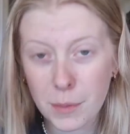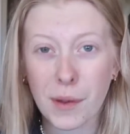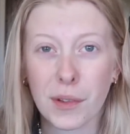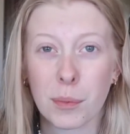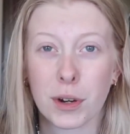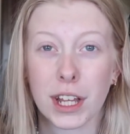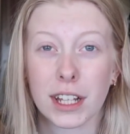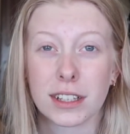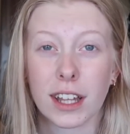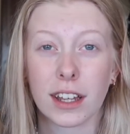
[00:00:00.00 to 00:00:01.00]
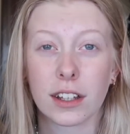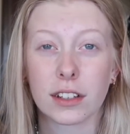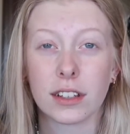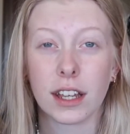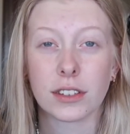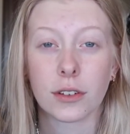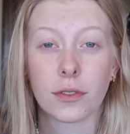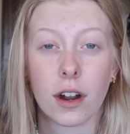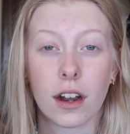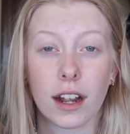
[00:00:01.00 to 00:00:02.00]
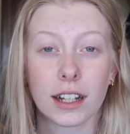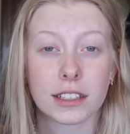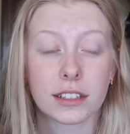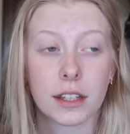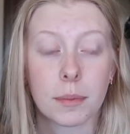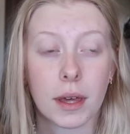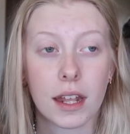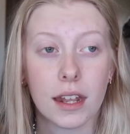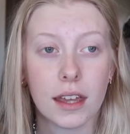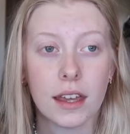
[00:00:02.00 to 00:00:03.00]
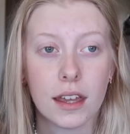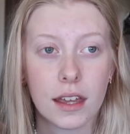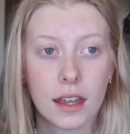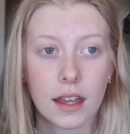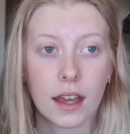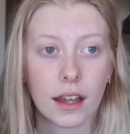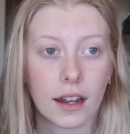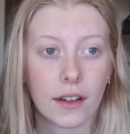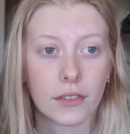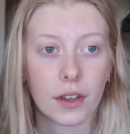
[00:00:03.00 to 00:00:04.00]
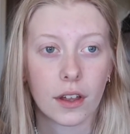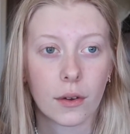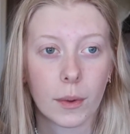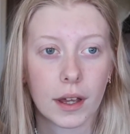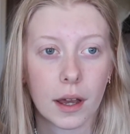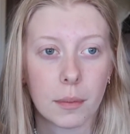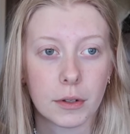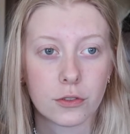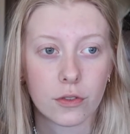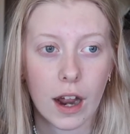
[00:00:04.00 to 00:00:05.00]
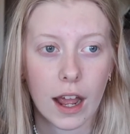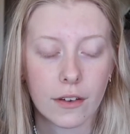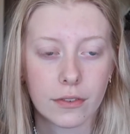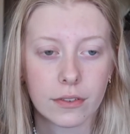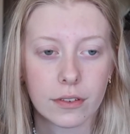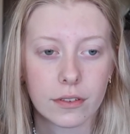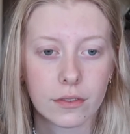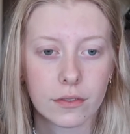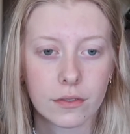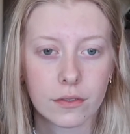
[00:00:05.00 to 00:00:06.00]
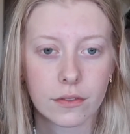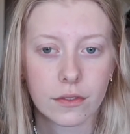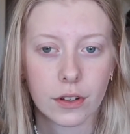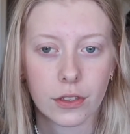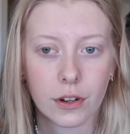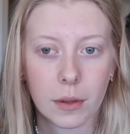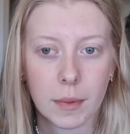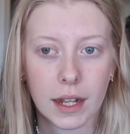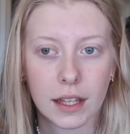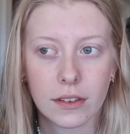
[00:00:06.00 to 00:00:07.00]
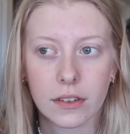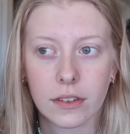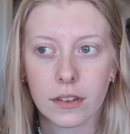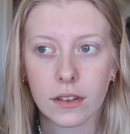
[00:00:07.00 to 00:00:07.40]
I'm having a pretty good day so far. I got to sleep in. And I have to wake up and drive for 30 minutes.